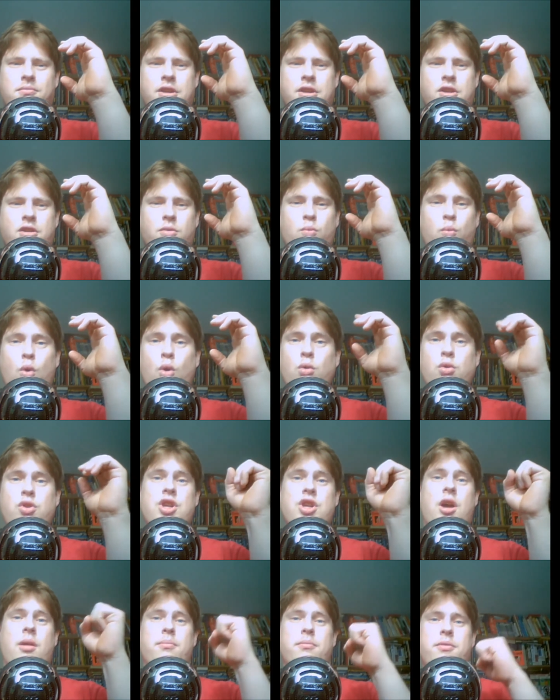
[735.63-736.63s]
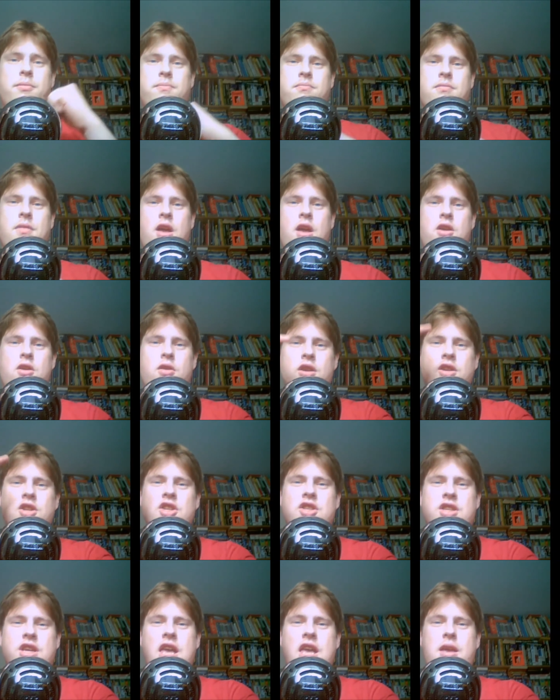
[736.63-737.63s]
wall jump, you can
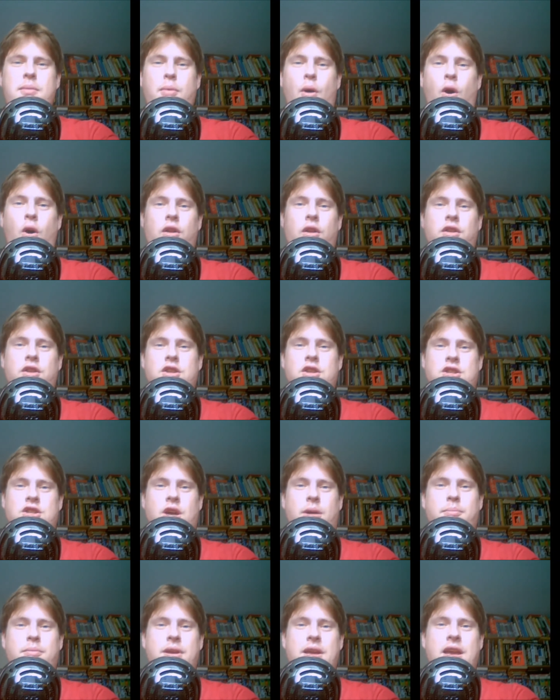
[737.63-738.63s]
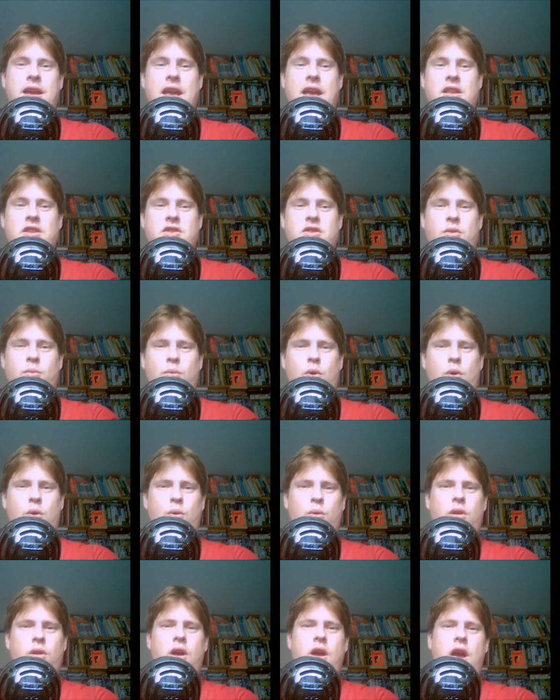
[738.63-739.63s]
just keep on jumping against the
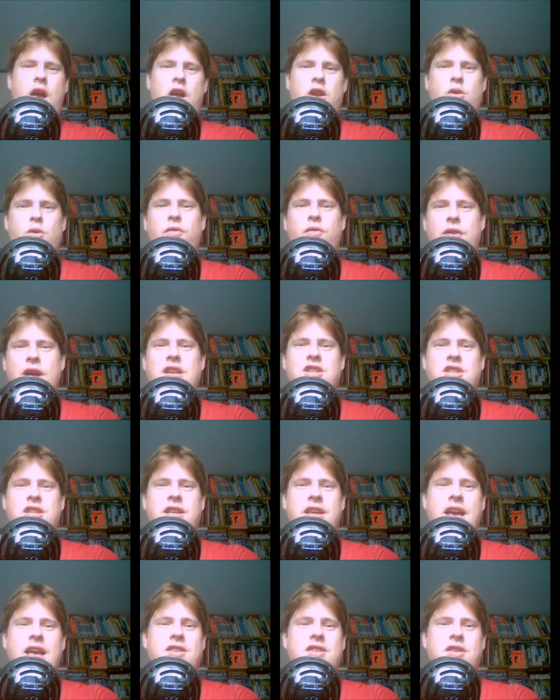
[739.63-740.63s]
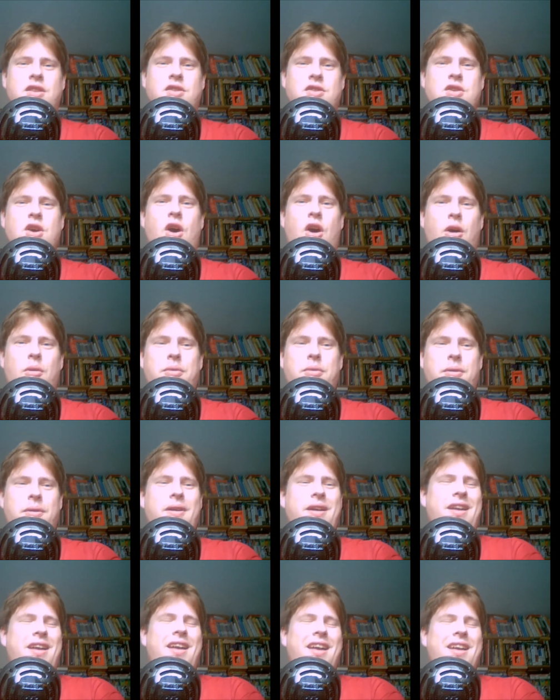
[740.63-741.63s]
wall, and you'll eventually get to the top,
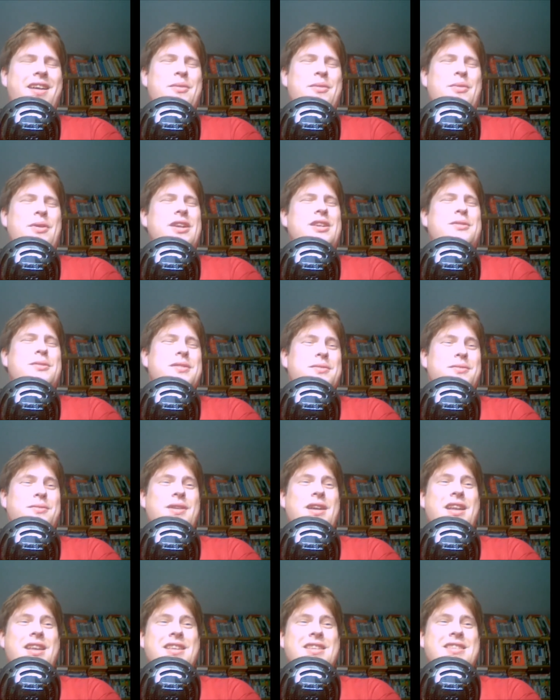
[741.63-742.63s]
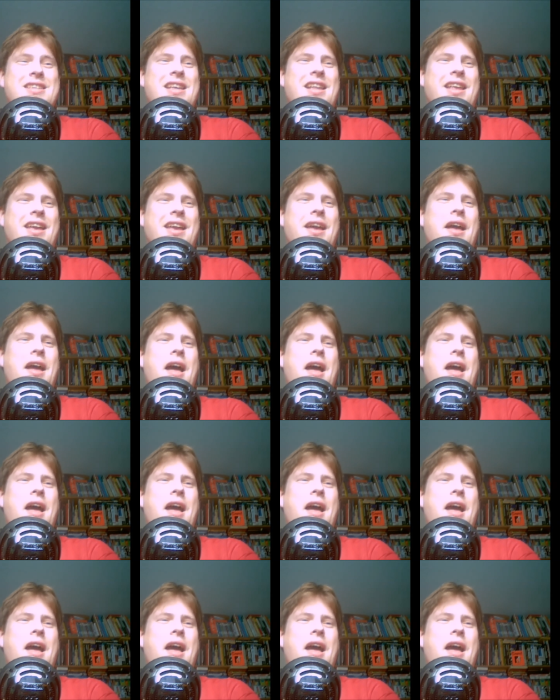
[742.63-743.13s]
which was really silly.